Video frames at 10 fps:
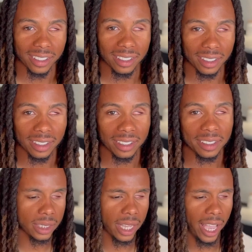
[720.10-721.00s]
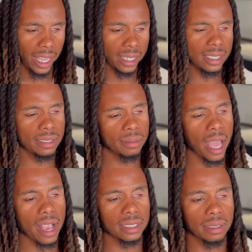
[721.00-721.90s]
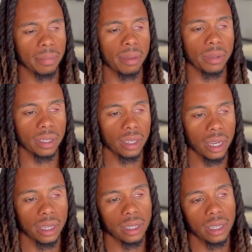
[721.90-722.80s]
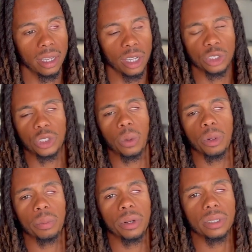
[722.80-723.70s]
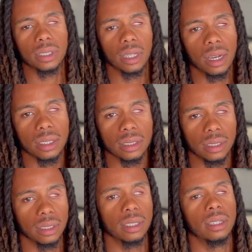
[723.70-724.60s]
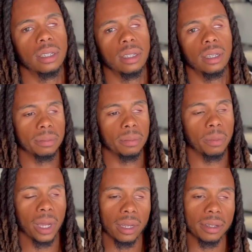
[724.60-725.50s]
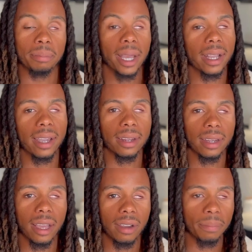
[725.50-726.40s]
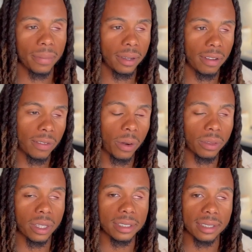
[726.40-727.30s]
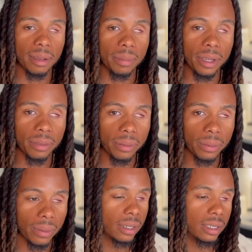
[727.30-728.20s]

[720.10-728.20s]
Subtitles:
the look. And this actually made me like a stronger person, honestly. When I look back at it now, of all the things that I've been through,